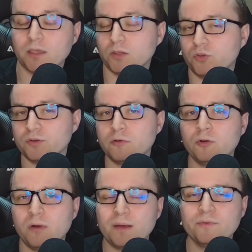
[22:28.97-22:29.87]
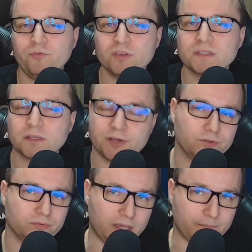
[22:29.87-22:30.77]
Total War Warhammer 3 is an entirely
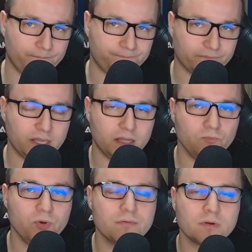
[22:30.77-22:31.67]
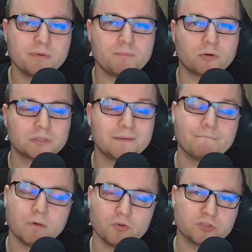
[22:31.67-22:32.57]
new game, and we will be porting
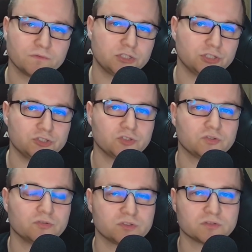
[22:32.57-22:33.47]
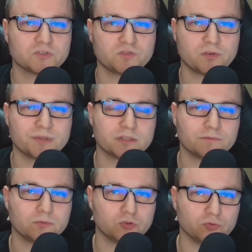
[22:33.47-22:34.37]
most of the changes from
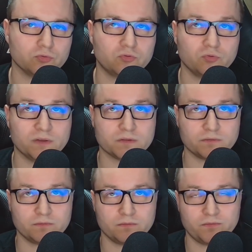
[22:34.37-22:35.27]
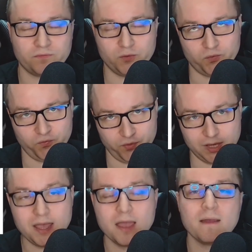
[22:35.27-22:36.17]
SFO 2 to SFO
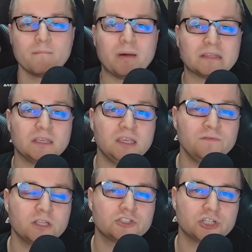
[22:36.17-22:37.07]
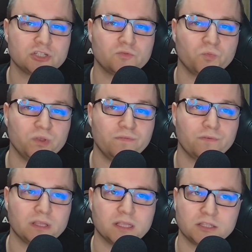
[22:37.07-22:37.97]
3, but if we
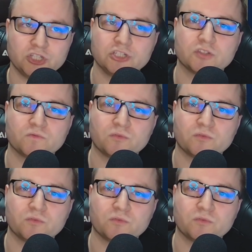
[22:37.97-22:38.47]
think that changes